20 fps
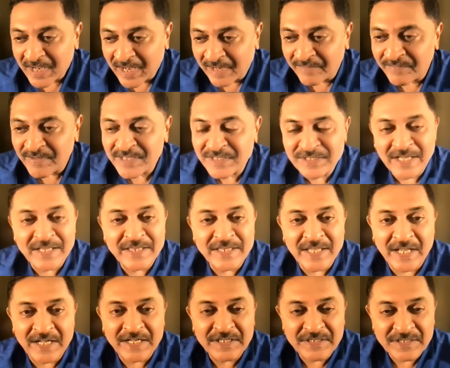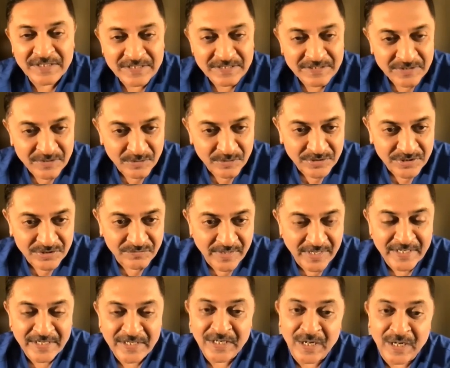having said that, this
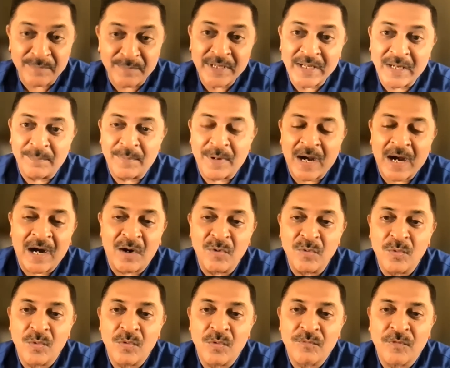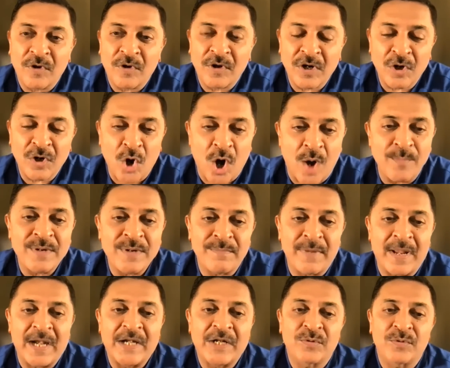variant coming up, how for a common
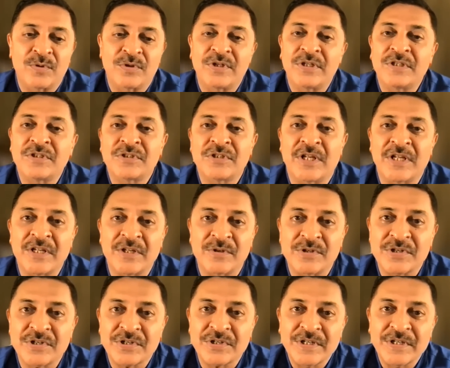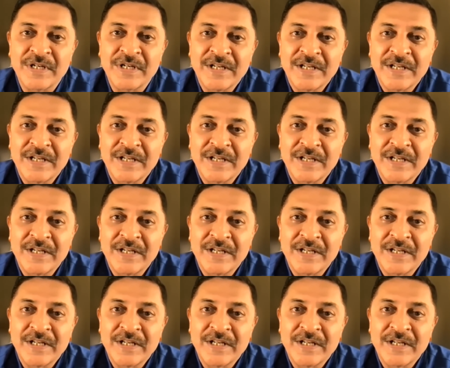man to distinguish